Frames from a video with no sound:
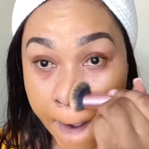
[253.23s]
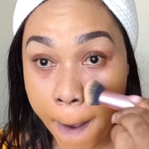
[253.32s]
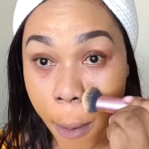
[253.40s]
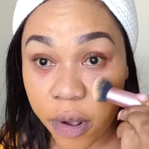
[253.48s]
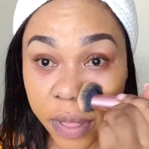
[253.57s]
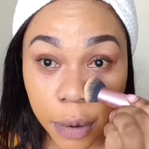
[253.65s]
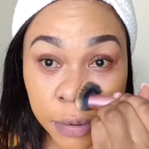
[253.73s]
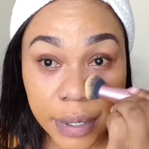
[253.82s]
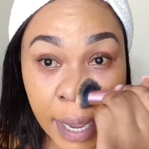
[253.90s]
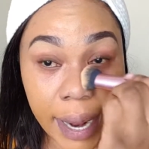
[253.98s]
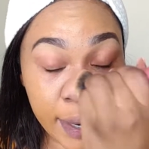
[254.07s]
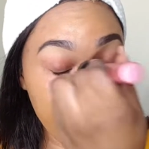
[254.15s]
without
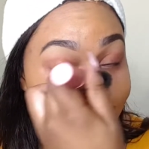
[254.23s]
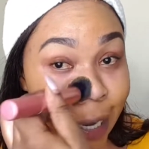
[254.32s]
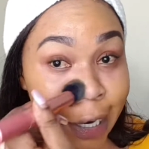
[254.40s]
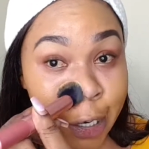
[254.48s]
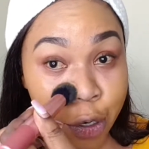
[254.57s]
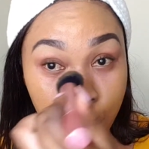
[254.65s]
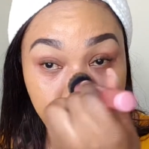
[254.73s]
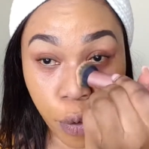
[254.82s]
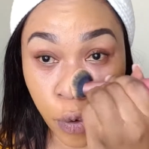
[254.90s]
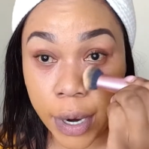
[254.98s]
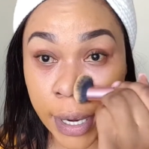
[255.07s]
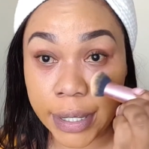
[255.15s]
adding any new
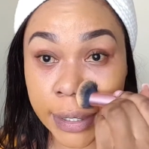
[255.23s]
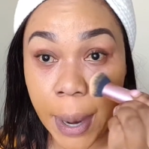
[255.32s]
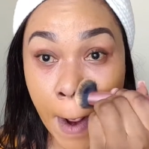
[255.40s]
product.